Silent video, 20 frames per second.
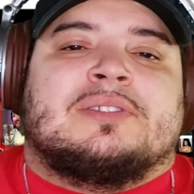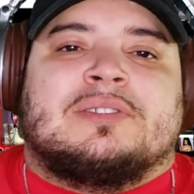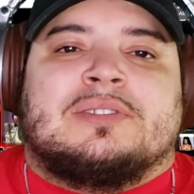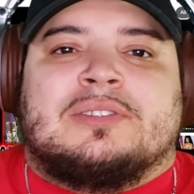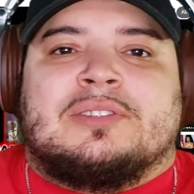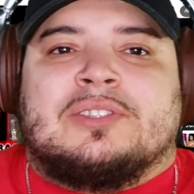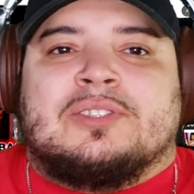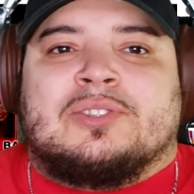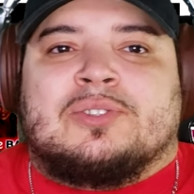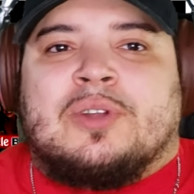
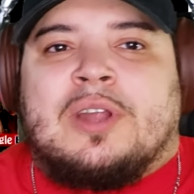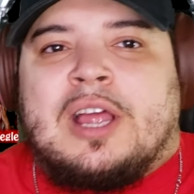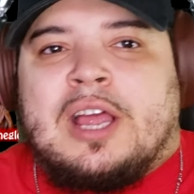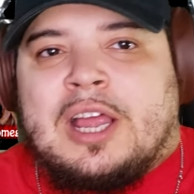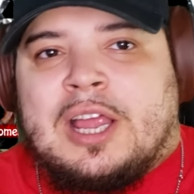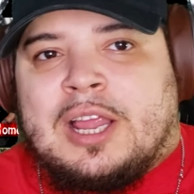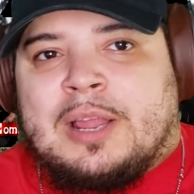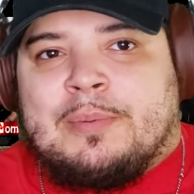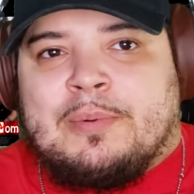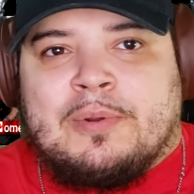
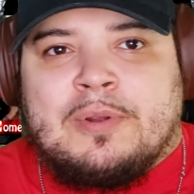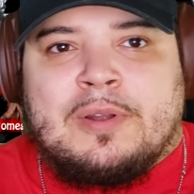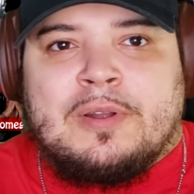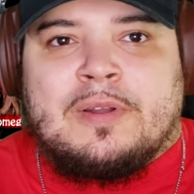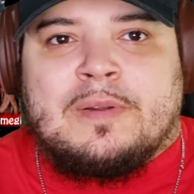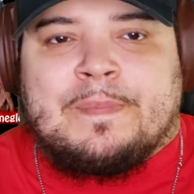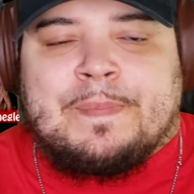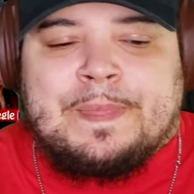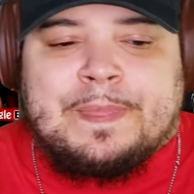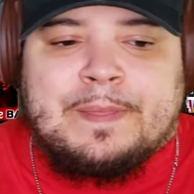subscribe or
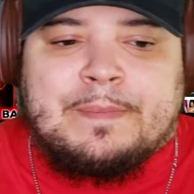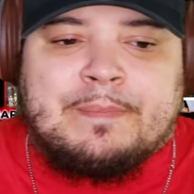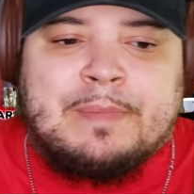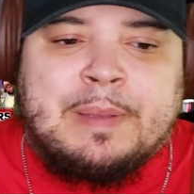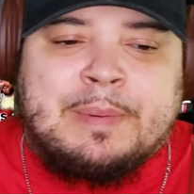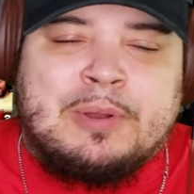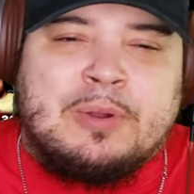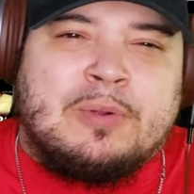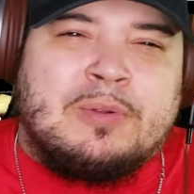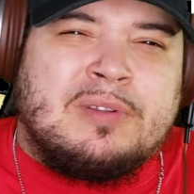
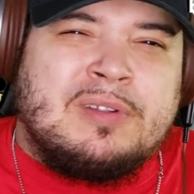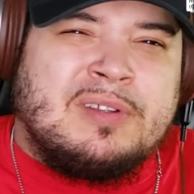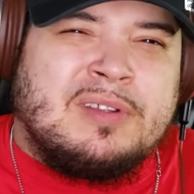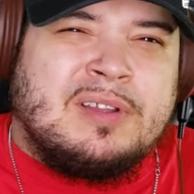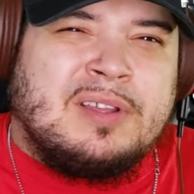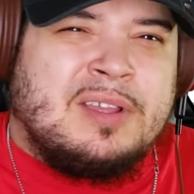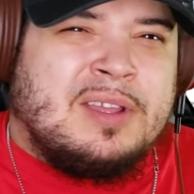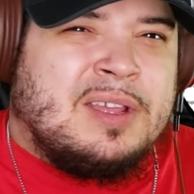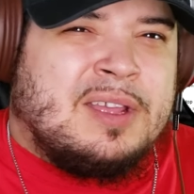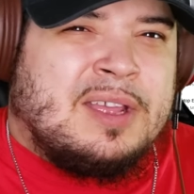maybe don't
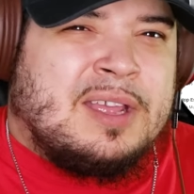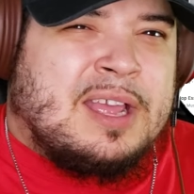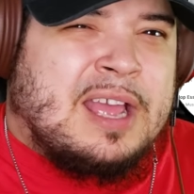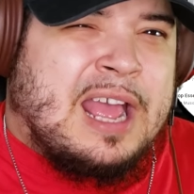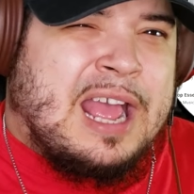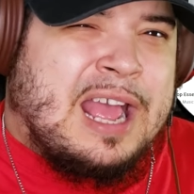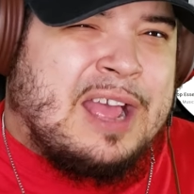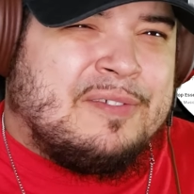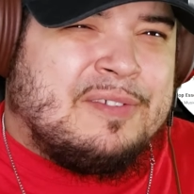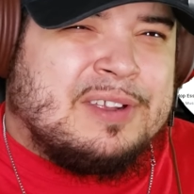
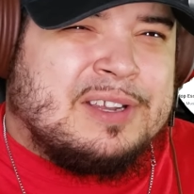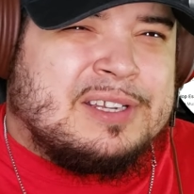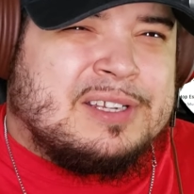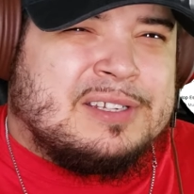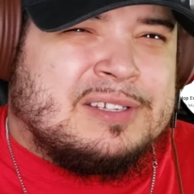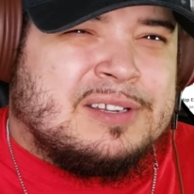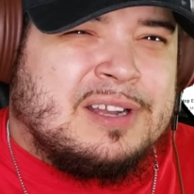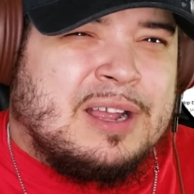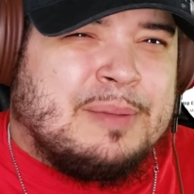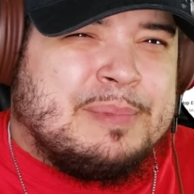have a.
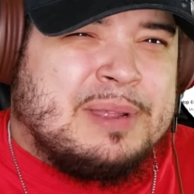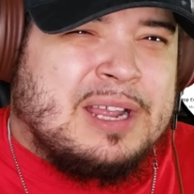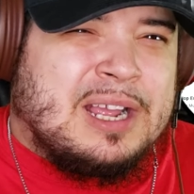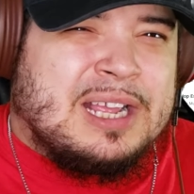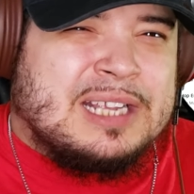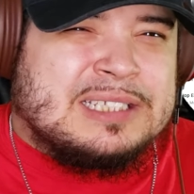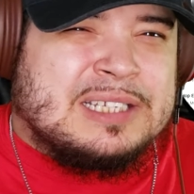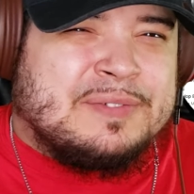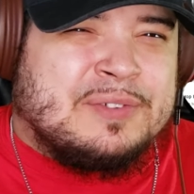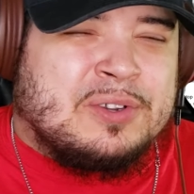I mean, I
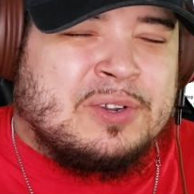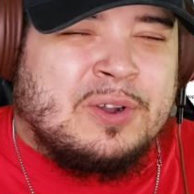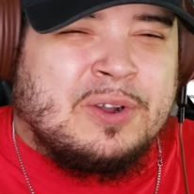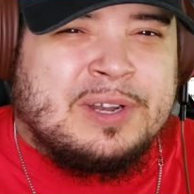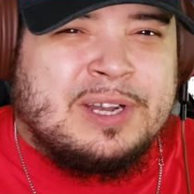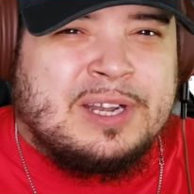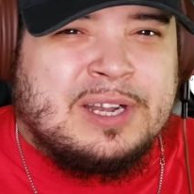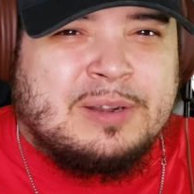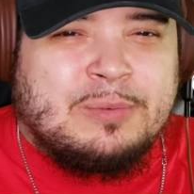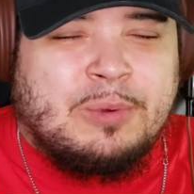guess if you're
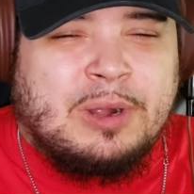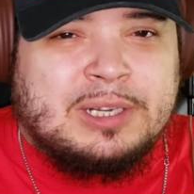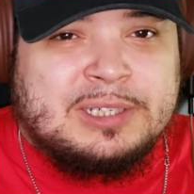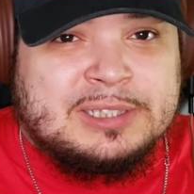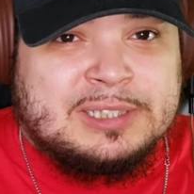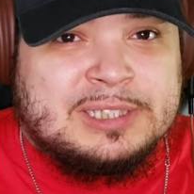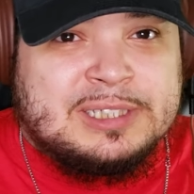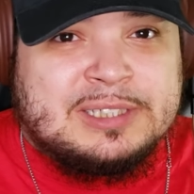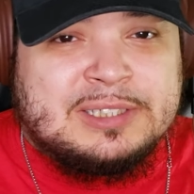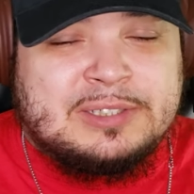on here
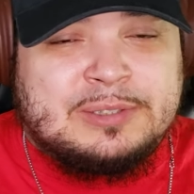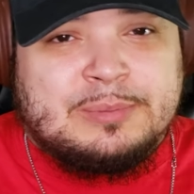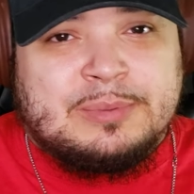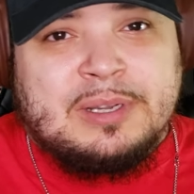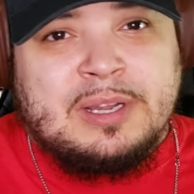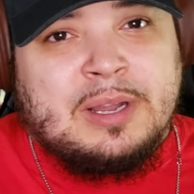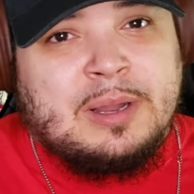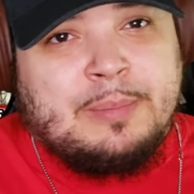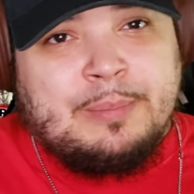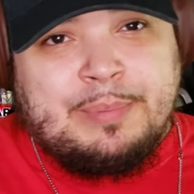watching these, you
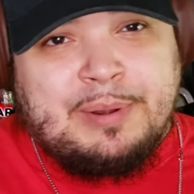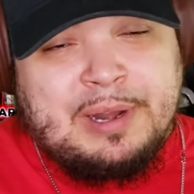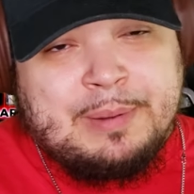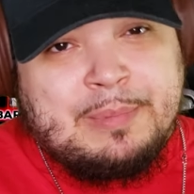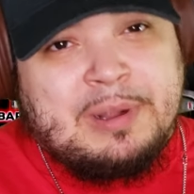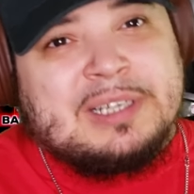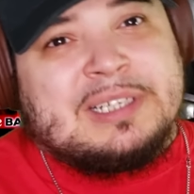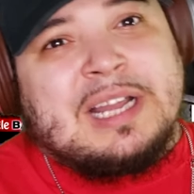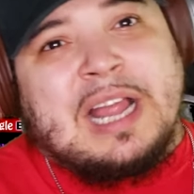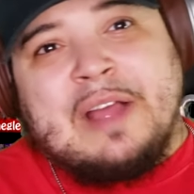pretty
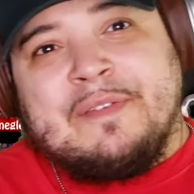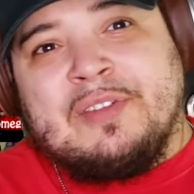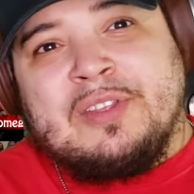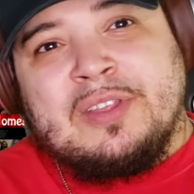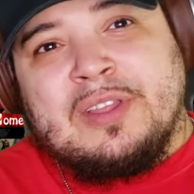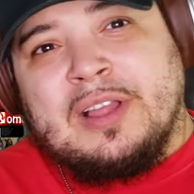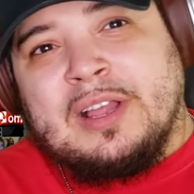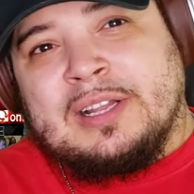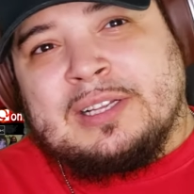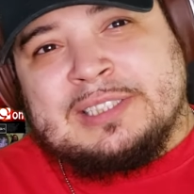much have
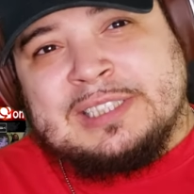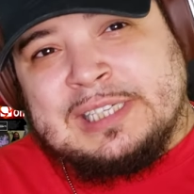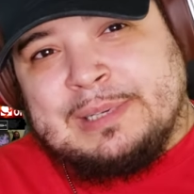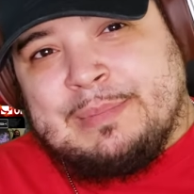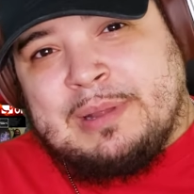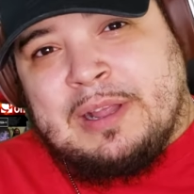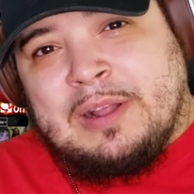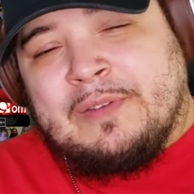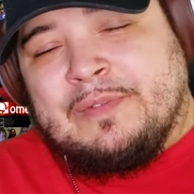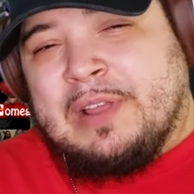a, a
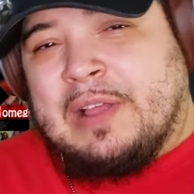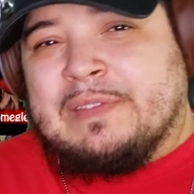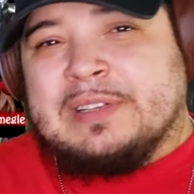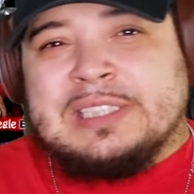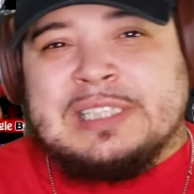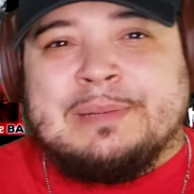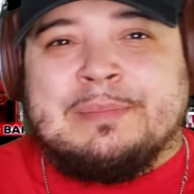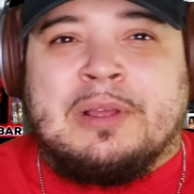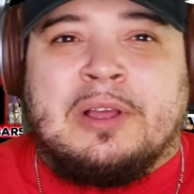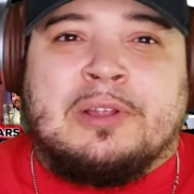Gmail. If you have a
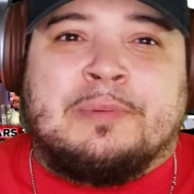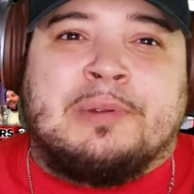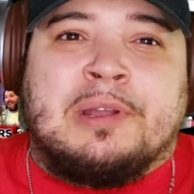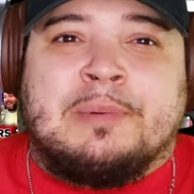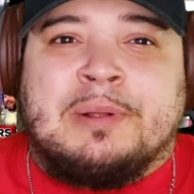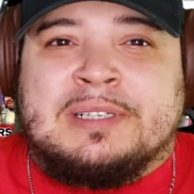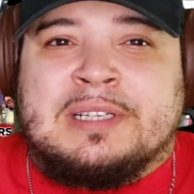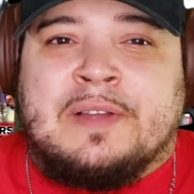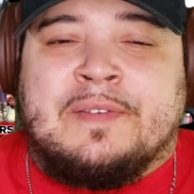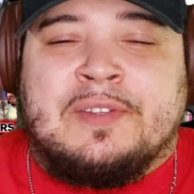Gmail, you pretty
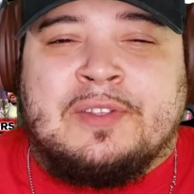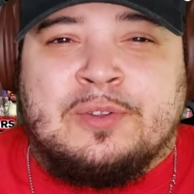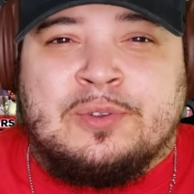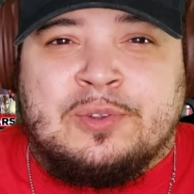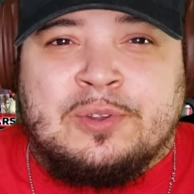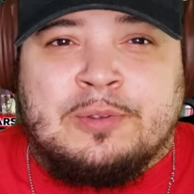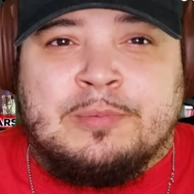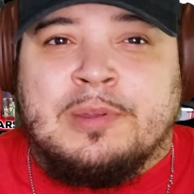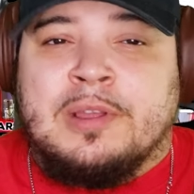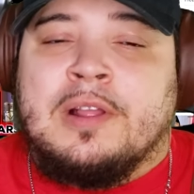much have a
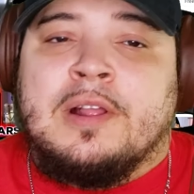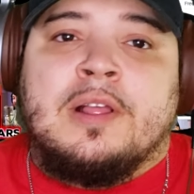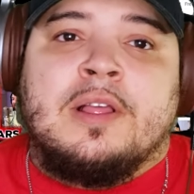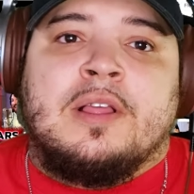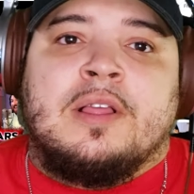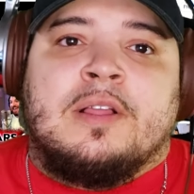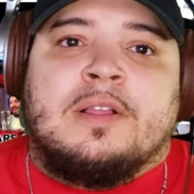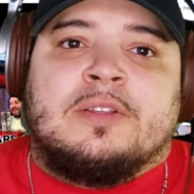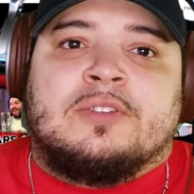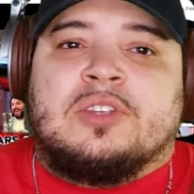YouTube.
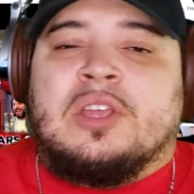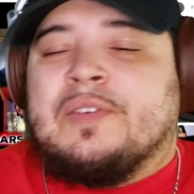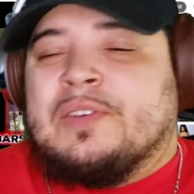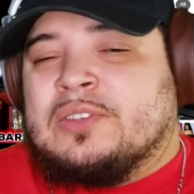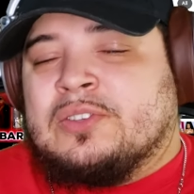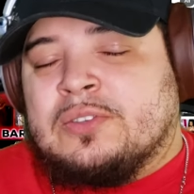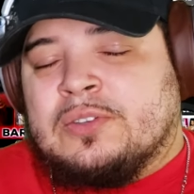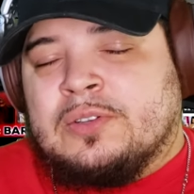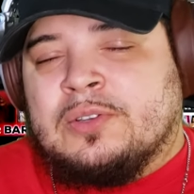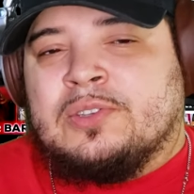So you have
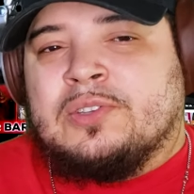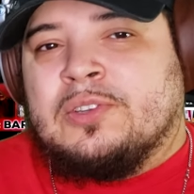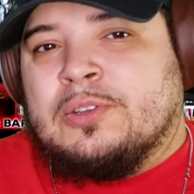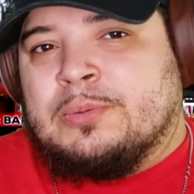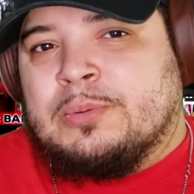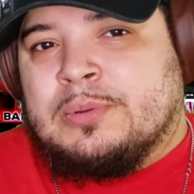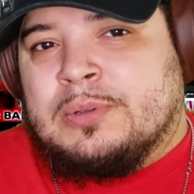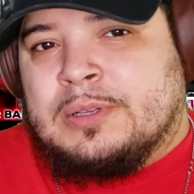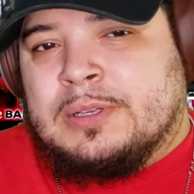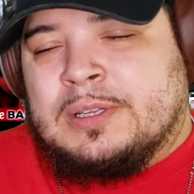a
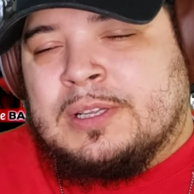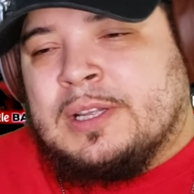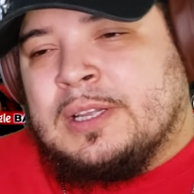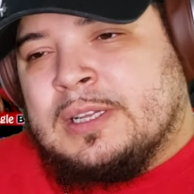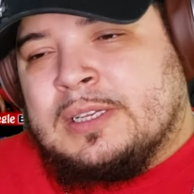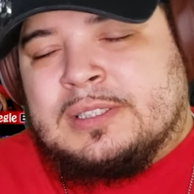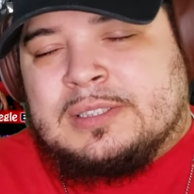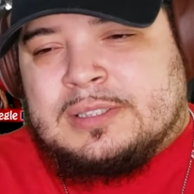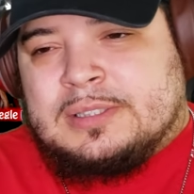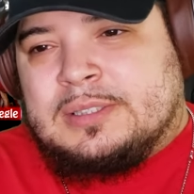YouTube.
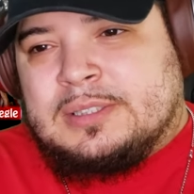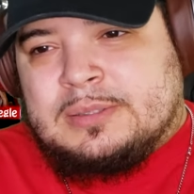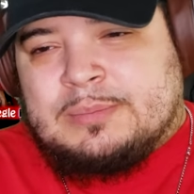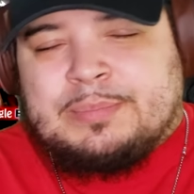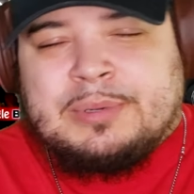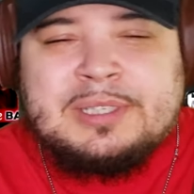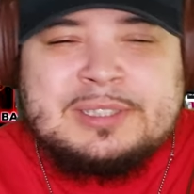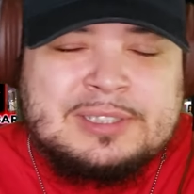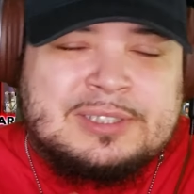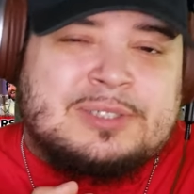
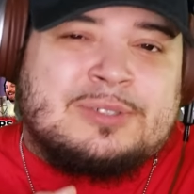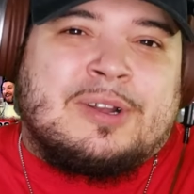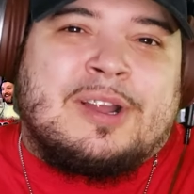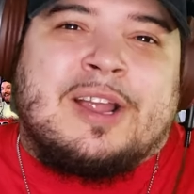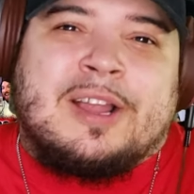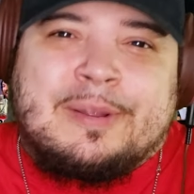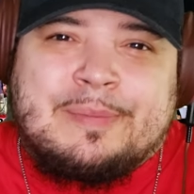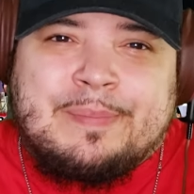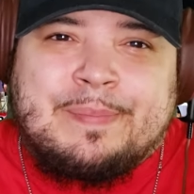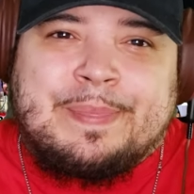Please
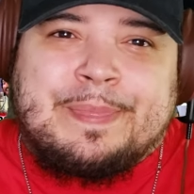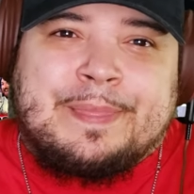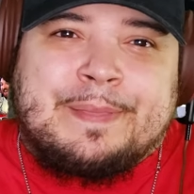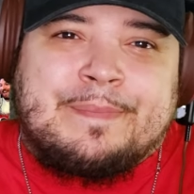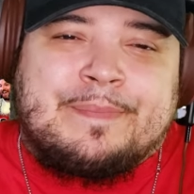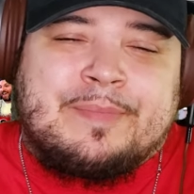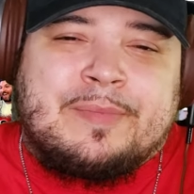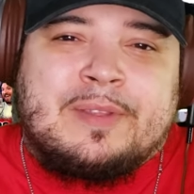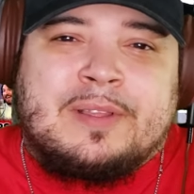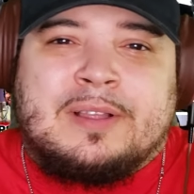subscribe
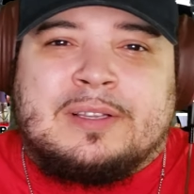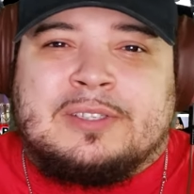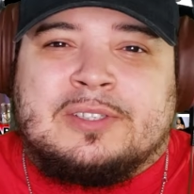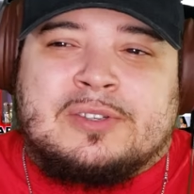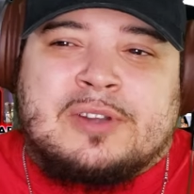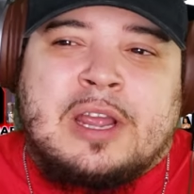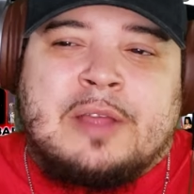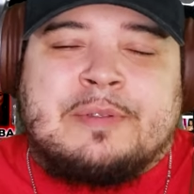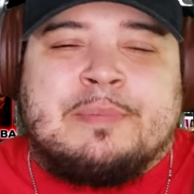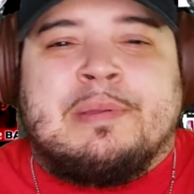
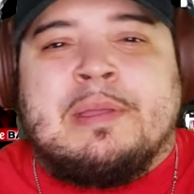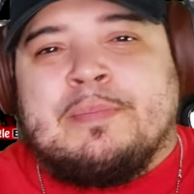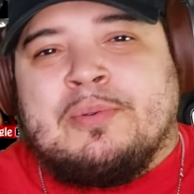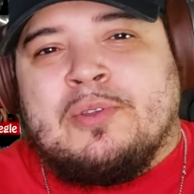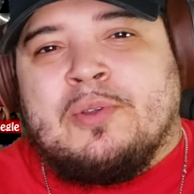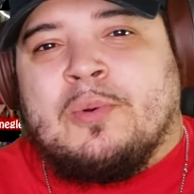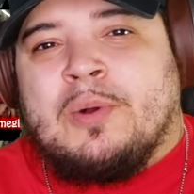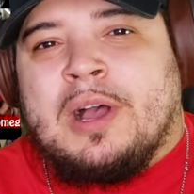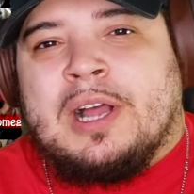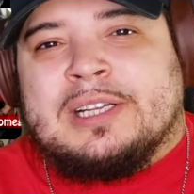subscribe to people
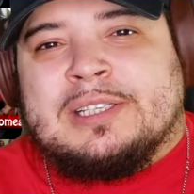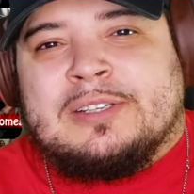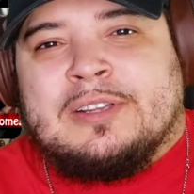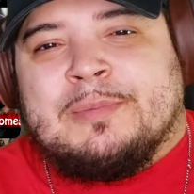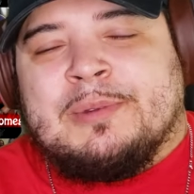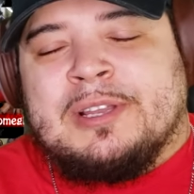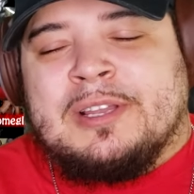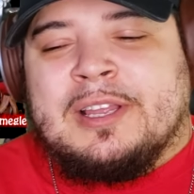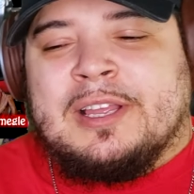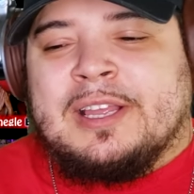you watch. You know
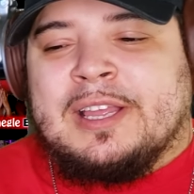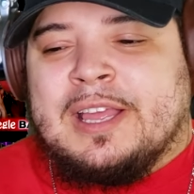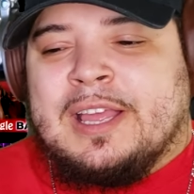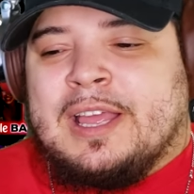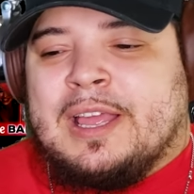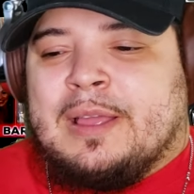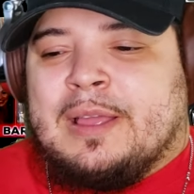what I mean? Like,